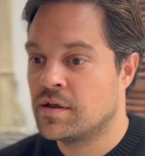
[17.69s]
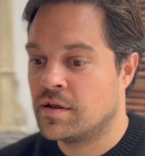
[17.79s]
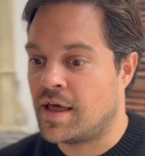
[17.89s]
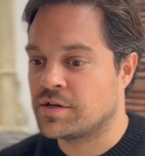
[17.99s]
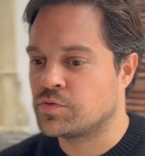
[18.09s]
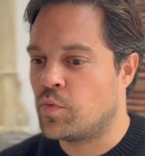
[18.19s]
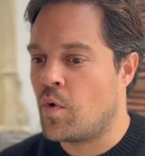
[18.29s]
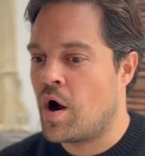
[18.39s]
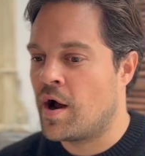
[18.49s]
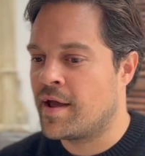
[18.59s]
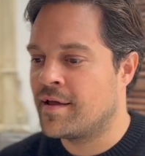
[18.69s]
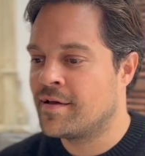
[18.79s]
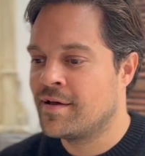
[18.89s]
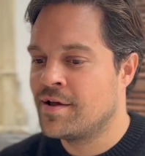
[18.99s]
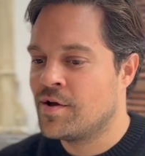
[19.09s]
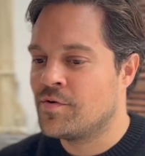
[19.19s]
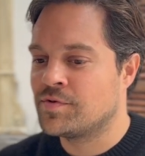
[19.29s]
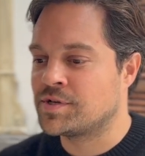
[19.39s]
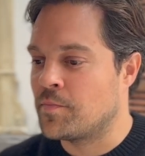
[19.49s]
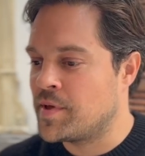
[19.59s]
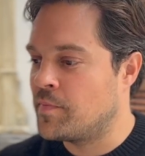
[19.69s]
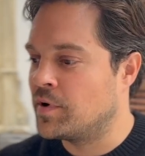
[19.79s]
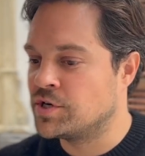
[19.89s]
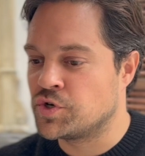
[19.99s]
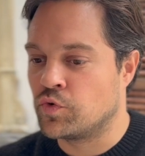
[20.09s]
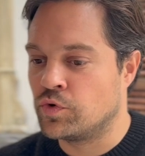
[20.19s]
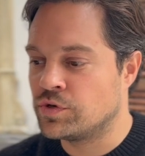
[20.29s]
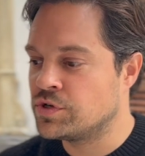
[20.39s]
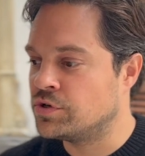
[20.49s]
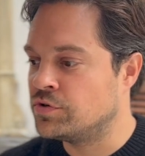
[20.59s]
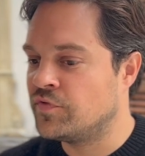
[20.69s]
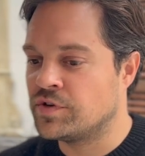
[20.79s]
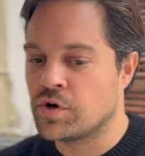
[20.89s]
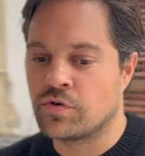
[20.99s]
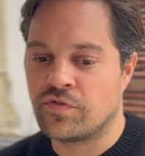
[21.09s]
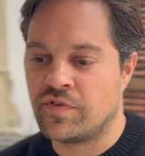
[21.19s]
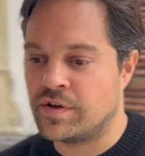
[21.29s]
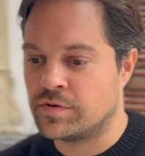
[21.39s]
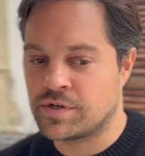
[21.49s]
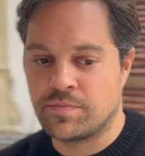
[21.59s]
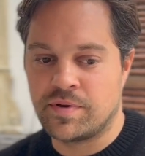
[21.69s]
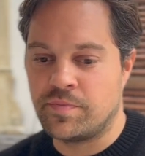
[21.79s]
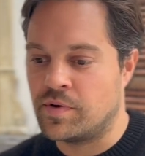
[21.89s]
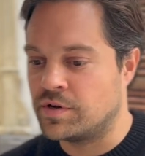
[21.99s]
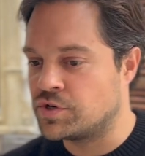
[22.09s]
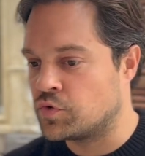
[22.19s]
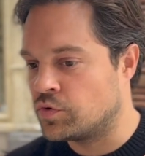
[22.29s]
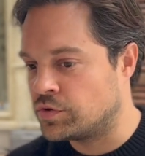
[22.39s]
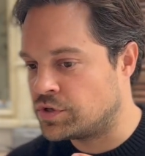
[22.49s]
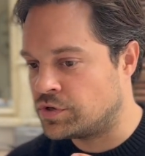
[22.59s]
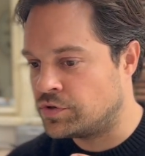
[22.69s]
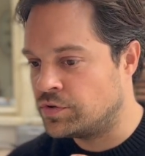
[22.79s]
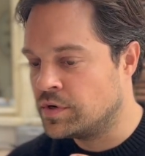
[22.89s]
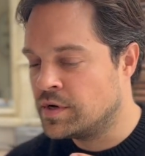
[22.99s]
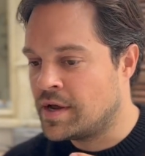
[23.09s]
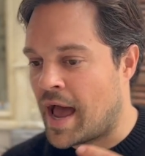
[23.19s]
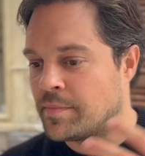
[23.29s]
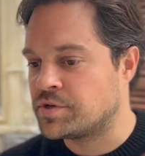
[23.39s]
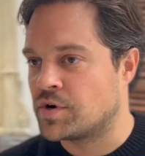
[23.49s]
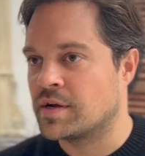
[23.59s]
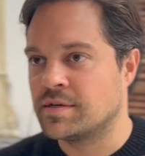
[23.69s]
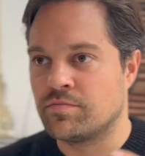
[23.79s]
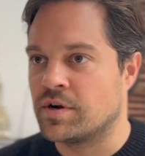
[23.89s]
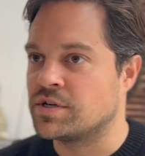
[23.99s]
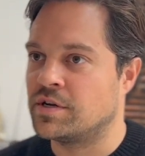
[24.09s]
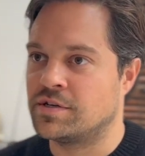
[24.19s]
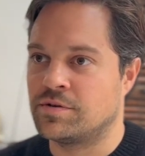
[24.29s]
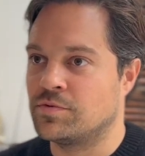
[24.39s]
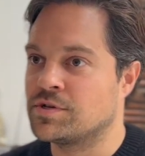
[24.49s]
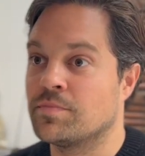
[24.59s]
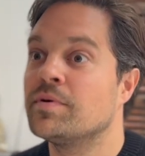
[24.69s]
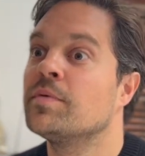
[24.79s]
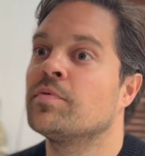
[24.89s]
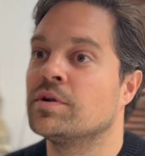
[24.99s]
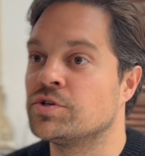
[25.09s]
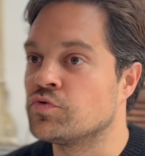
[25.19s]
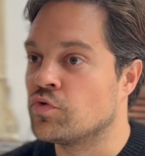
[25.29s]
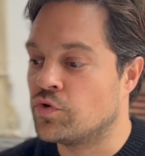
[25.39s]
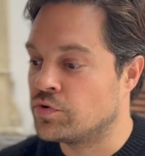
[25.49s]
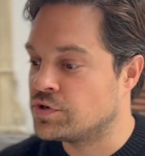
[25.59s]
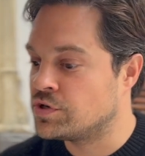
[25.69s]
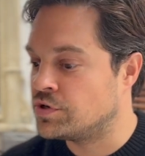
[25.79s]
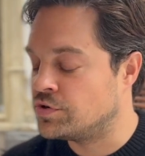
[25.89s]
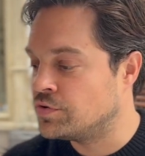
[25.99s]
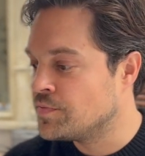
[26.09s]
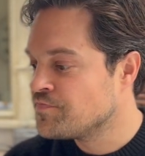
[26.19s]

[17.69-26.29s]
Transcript: That's why some people are drawn to photography, or some people are drawn to abstract impressionism, or some people are drawn to